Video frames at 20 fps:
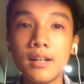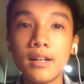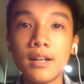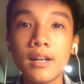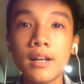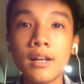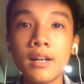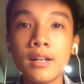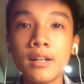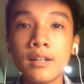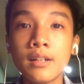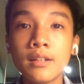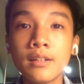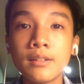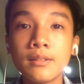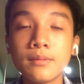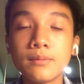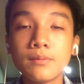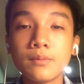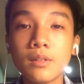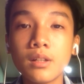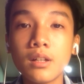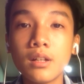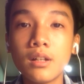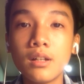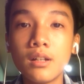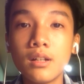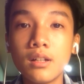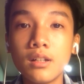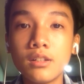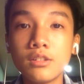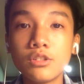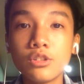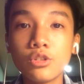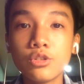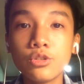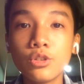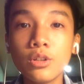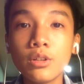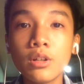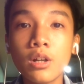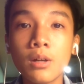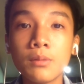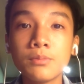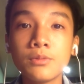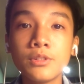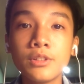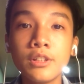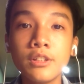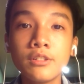And the source of